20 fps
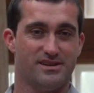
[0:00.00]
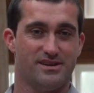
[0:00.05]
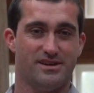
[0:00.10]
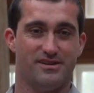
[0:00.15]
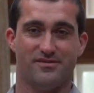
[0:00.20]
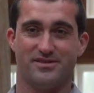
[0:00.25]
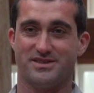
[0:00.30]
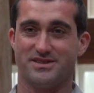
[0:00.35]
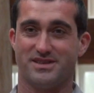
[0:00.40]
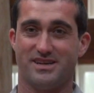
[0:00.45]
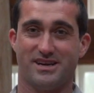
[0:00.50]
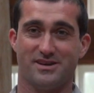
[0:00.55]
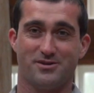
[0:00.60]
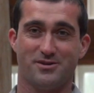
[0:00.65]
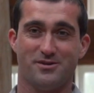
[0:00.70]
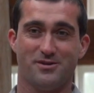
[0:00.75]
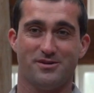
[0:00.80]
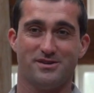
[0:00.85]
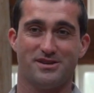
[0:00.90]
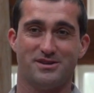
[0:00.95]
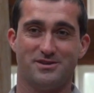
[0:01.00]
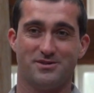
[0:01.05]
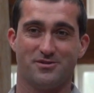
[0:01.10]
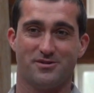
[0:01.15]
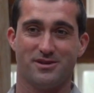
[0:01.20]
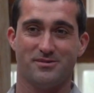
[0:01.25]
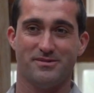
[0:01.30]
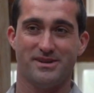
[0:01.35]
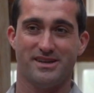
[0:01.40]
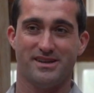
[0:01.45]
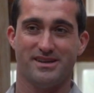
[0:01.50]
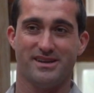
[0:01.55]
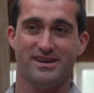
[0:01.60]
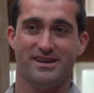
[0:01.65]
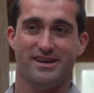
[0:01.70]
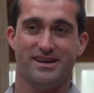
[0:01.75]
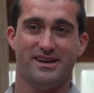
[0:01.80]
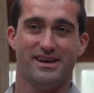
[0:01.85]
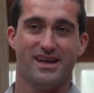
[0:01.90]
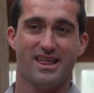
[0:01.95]
If it's not cold and dormant,
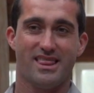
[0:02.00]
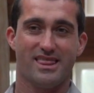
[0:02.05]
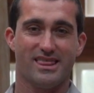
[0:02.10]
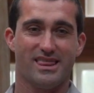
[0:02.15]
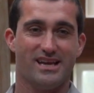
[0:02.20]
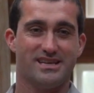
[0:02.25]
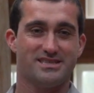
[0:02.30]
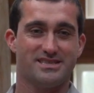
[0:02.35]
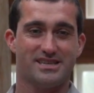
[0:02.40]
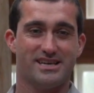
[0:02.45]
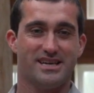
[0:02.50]
let's